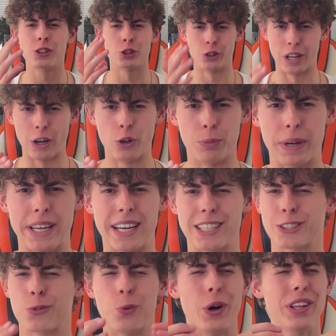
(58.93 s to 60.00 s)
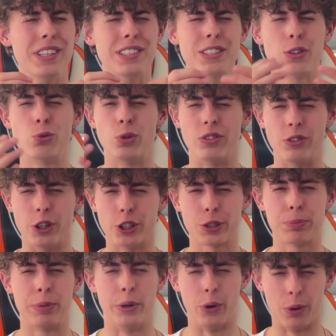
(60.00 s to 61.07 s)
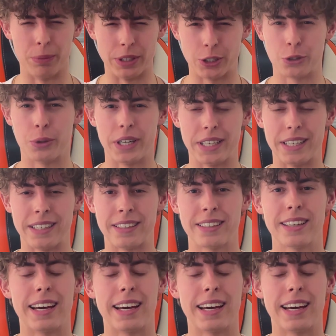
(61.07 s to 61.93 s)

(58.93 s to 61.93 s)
now you may ask, what is the reverse pyramid training?